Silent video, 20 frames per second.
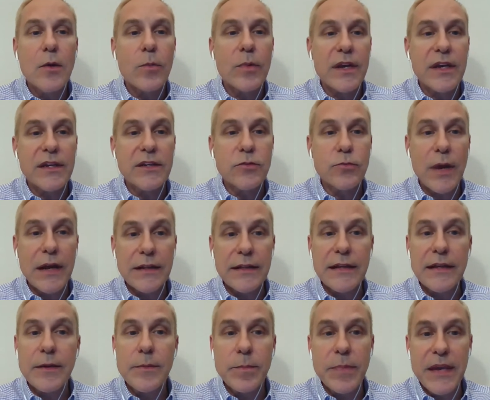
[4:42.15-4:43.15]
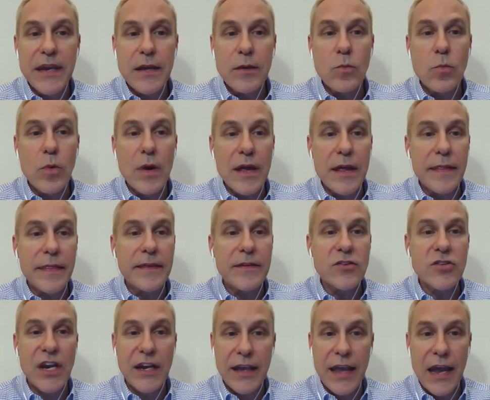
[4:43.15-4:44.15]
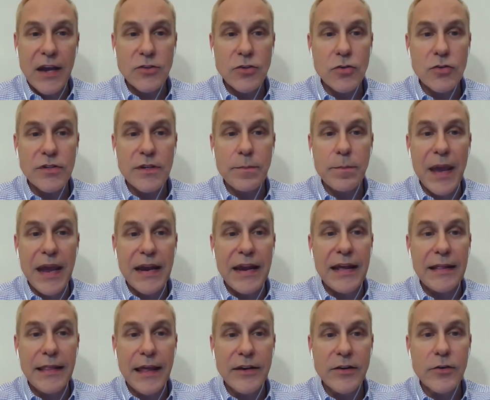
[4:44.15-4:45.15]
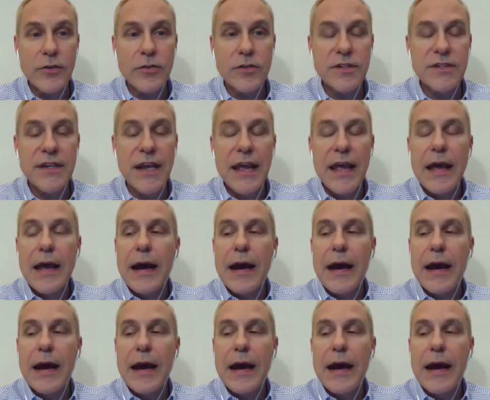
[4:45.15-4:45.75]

We directly compete with check cashers and payday lenders,